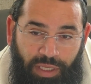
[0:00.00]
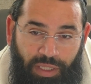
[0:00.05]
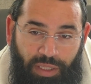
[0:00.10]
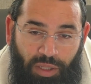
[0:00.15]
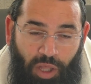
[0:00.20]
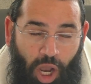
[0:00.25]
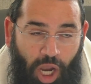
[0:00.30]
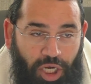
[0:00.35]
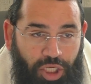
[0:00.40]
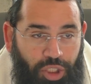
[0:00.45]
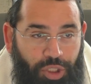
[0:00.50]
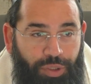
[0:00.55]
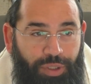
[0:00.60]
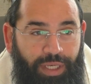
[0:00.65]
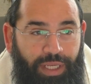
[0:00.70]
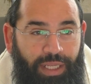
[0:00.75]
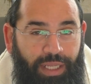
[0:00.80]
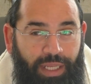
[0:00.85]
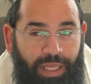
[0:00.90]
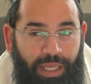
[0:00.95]

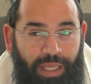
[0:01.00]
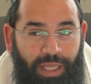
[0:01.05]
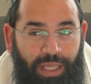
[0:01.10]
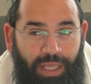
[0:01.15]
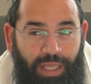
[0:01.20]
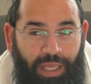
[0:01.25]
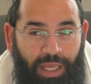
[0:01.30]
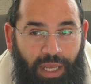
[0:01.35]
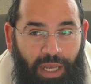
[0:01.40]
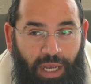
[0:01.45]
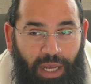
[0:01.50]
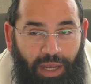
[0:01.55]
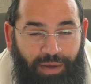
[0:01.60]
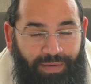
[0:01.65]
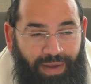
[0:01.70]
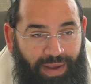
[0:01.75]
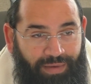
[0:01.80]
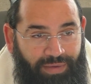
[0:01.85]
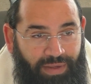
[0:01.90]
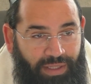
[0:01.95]
luxury of
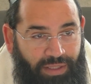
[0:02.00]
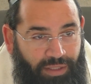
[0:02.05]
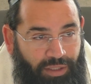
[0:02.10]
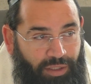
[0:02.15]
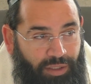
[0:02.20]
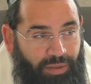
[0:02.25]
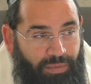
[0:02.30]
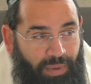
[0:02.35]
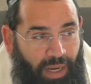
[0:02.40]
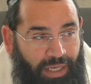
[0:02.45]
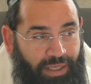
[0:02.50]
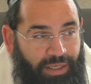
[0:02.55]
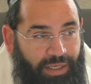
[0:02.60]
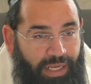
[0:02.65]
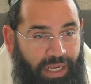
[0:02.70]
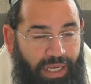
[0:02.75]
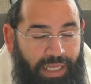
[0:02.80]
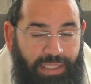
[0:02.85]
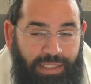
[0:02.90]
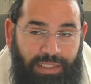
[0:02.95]
having little minor
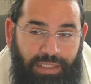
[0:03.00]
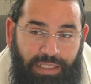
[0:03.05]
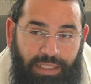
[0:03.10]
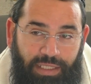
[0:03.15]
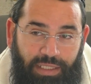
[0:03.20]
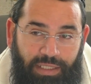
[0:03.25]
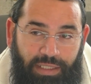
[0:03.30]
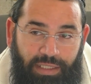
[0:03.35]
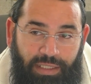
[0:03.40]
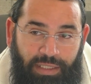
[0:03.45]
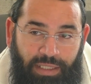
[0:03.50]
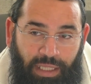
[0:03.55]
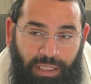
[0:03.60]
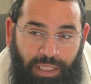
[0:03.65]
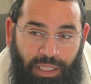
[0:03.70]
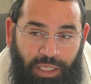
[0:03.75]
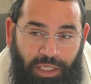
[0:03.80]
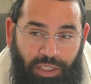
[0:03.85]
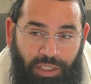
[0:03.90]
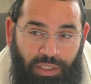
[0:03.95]
kids that
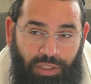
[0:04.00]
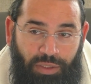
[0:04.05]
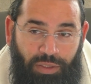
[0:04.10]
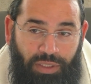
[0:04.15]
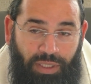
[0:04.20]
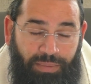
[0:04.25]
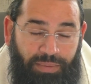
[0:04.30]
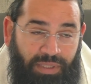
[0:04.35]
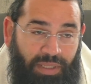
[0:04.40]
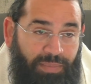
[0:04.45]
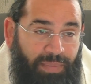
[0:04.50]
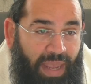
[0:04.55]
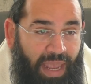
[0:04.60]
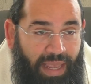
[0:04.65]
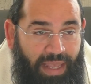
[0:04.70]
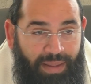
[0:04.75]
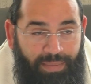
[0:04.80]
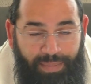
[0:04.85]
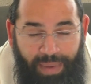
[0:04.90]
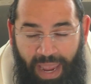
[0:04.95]
they could do something that
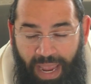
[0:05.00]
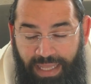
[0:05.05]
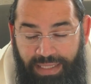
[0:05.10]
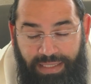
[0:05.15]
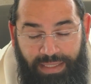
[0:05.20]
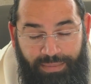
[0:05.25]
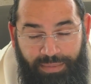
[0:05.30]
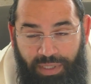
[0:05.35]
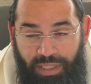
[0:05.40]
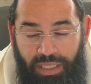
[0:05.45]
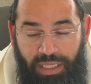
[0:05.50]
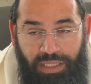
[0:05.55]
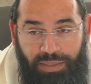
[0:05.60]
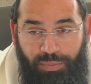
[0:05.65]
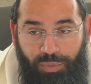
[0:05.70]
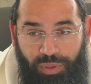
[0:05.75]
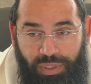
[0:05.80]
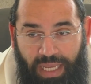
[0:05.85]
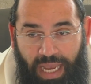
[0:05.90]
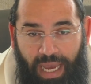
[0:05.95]
be'etzim really is
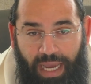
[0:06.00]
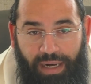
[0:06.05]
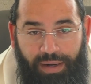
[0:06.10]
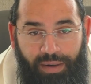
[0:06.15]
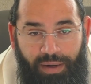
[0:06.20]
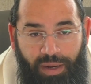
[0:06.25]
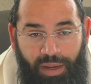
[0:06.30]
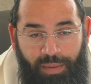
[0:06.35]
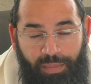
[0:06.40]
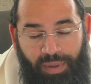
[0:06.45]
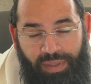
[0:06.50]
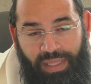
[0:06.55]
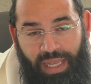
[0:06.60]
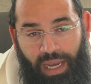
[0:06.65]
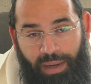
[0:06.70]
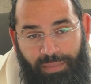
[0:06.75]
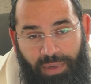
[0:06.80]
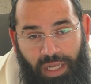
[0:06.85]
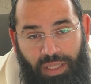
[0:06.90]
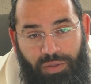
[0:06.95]
mutar, but
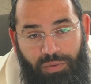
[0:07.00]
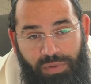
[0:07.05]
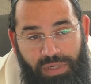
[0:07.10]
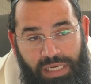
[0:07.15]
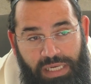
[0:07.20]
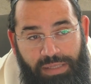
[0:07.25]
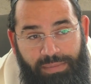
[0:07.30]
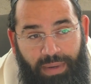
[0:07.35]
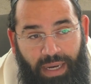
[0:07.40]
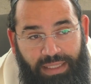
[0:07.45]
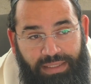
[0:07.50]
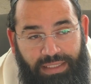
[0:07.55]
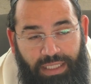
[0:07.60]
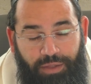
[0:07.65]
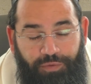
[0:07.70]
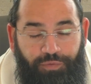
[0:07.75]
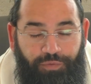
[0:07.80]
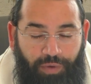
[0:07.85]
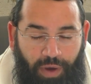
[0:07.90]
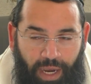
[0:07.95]
now I'm not doing it
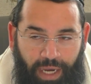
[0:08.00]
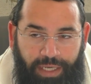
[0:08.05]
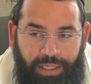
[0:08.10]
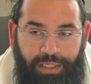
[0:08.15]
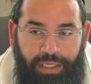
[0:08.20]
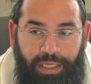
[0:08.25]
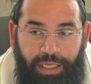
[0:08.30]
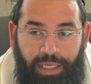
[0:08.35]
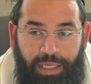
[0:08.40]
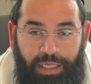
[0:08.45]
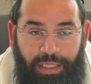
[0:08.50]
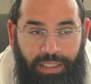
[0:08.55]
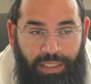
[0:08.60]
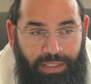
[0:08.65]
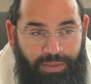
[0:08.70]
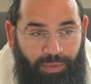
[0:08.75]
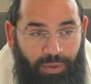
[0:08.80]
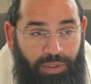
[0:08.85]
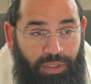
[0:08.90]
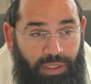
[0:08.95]
myself. Fine,
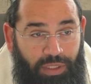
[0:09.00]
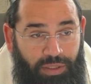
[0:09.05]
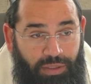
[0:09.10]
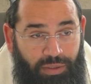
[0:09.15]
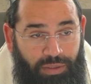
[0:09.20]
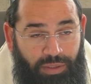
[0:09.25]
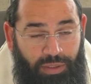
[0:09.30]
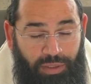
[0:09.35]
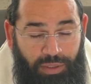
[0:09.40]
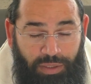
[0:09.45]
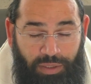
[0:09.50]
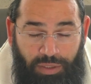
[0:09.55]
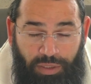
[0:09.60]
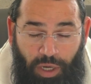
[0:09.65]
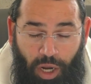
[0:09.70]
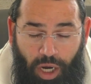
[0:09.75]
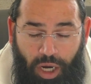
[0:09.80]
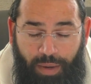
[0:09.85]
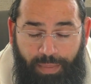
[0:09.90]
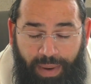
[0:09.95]
is what to
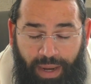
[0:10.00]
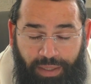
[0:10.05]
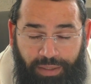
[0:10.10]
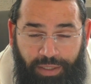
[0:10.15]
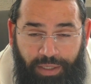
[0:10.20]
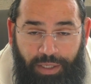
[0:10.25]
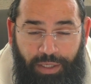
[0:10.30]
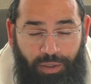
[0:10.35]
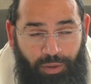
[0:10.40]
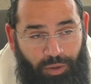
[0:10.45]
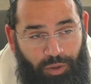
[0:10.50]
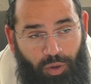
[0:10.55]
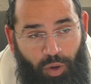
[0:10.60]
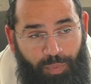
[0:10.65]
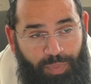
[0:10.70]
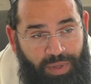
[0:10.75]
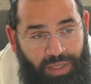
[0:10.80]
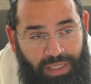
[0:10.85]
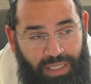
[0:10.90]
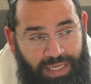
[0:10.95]
talk about. Or
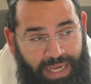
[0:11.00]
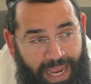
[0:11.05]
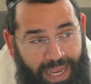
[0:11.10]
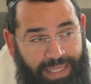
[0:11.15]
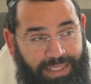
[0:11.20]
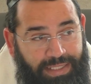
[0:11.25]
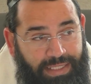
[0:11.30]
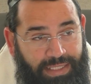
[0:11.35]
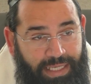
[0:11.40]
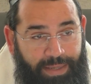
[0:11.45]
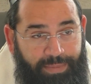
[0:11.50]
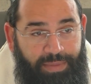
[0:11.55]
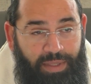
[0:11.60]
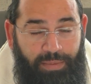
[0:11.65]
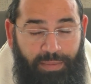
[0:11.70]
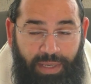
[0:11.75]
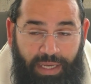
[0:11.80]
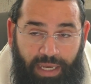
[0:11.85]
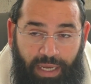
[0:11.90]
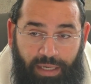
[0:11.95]
opening the cans, the same
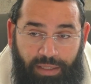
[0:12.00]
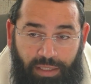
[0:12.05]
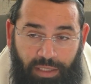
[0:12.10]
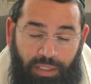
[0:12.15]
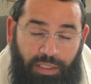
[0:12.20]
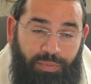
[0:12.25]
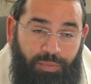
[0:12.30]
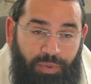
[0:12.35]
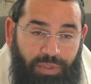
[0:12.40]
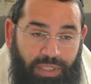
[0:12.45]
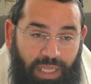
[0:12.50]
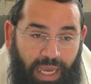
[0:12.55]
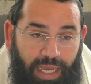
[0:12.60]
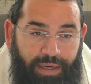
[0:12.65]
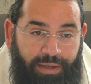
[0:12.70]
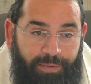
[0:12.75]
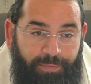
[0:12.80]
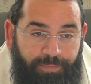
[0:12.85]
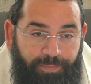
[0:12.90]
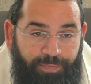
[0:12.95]
thing, mikar adin is
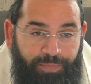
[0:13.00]
mutar.